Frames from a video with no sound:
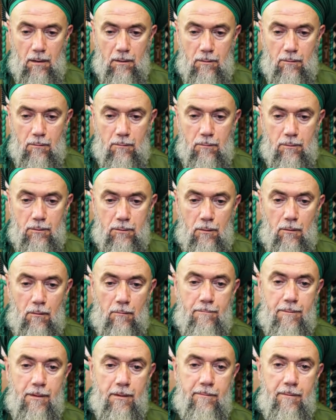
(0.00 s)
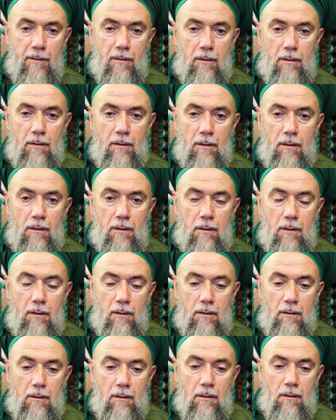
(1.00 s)
to show people
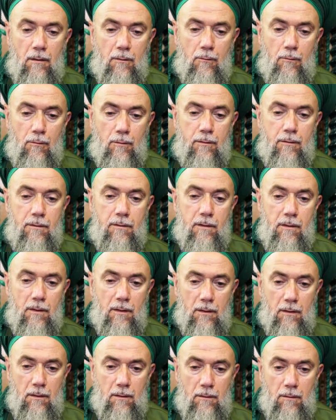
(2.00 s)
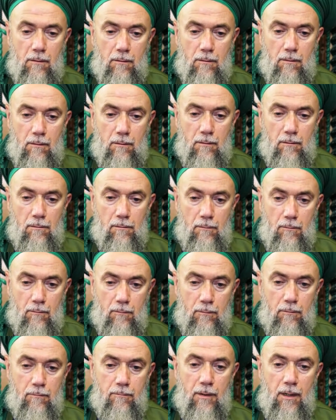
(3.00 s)
good thing,
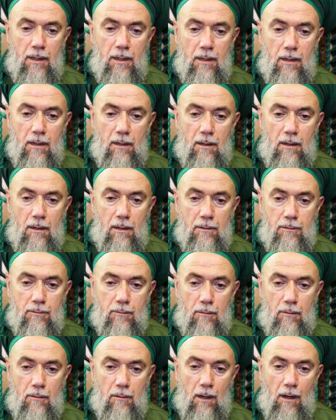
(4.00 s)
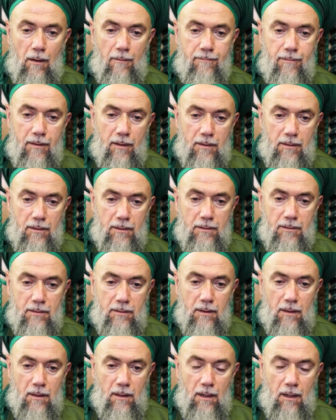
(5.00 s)
good way. So after this,
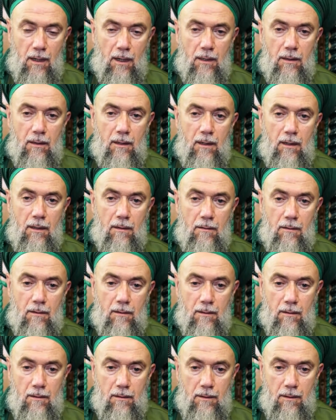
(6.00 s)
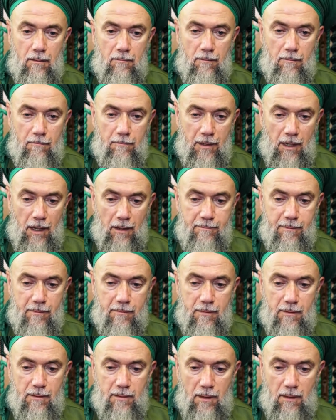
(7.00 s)
Allah, He will be happy
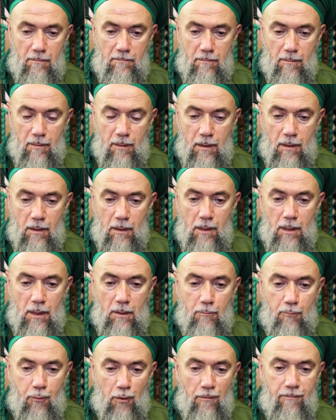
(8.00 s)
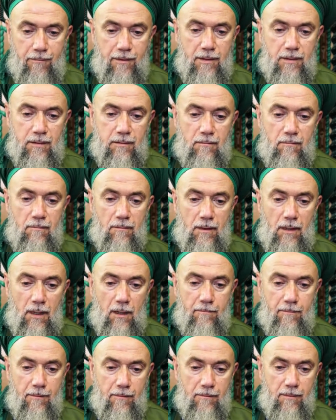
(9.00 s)
with them, Prophet will be
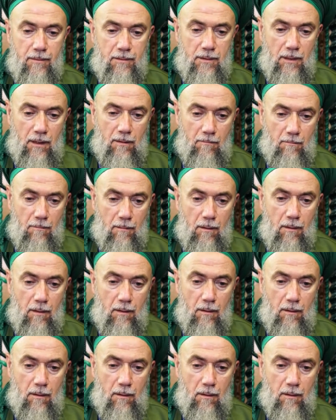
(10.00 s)
happy with them,